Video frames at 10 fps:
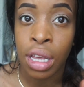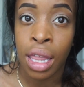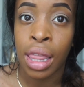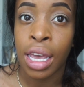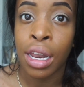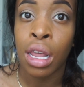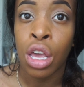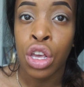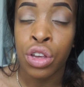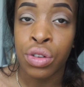and then
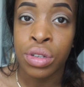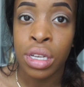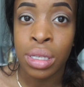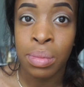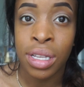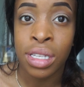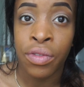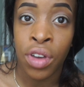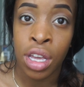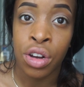you do 6 months
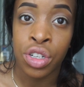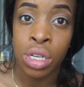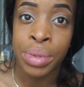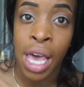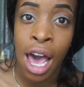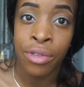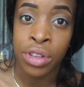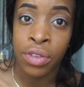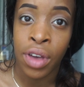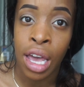of internships after
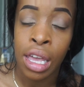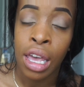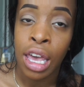the fact.